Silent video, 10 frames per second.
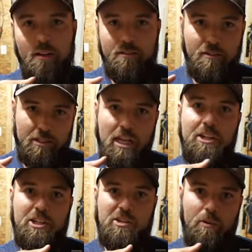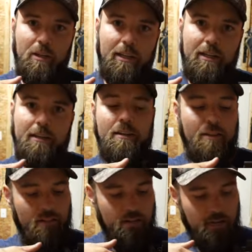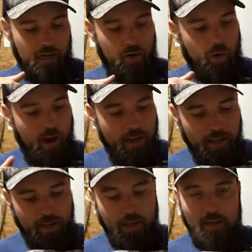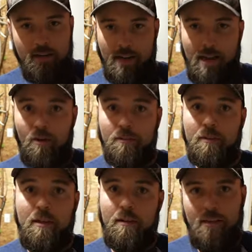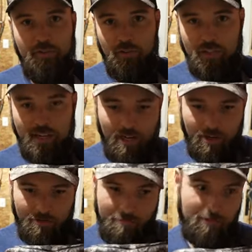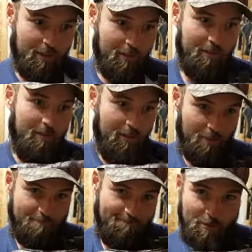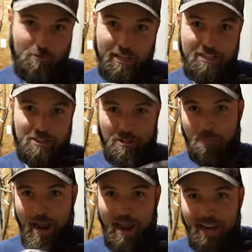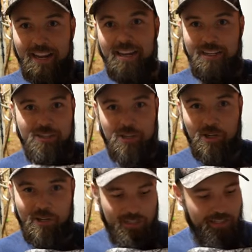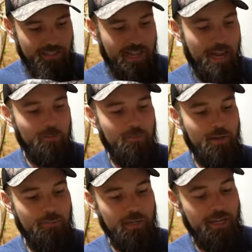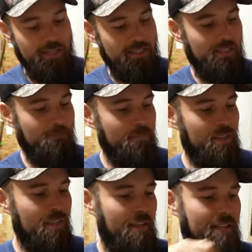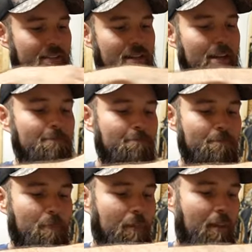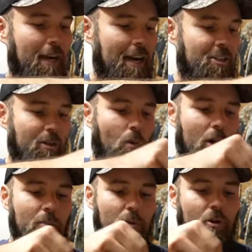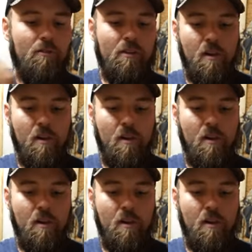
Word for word: to the touch, it's really uh, quiet. Now, if you sit here and you know do this to the pack, it's sure it's it's loud because it's um, actually waterproof